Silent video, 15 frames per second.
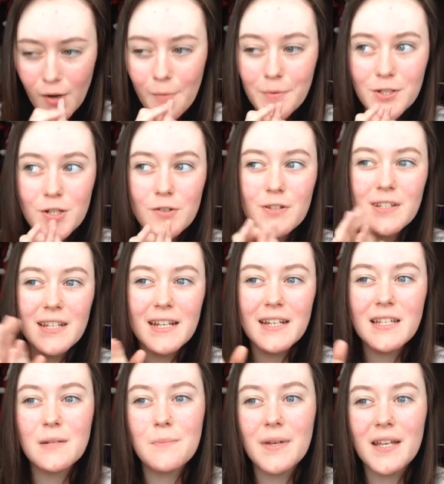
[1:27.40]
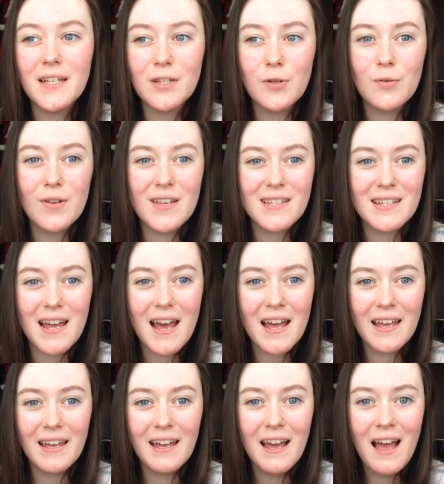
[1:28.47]
had the opportunity to meet New Year's
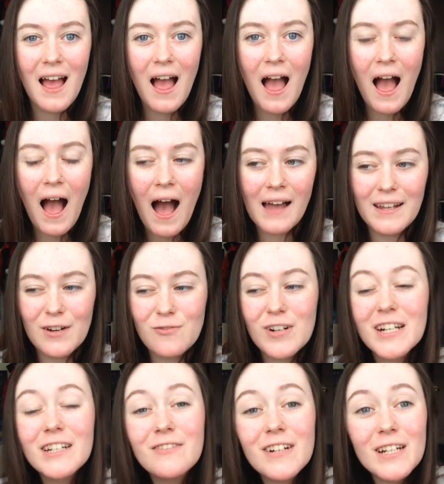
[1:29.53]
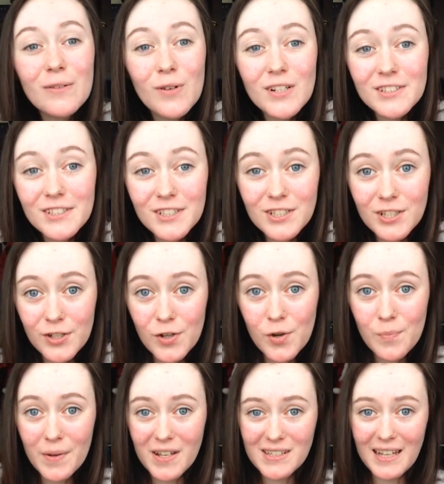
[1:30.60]
Day and I really wanted
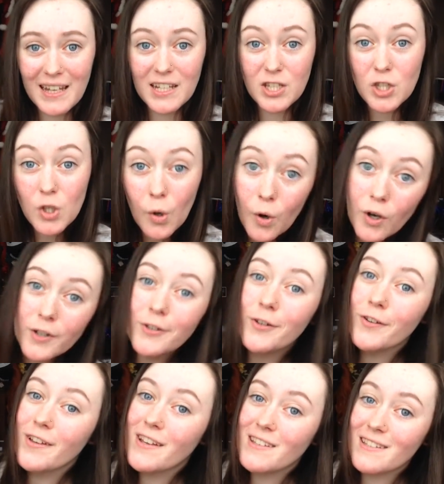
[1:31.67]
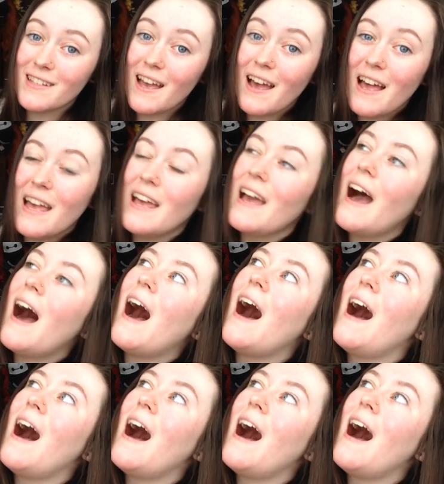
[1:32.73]
to because I adore New Year's Day,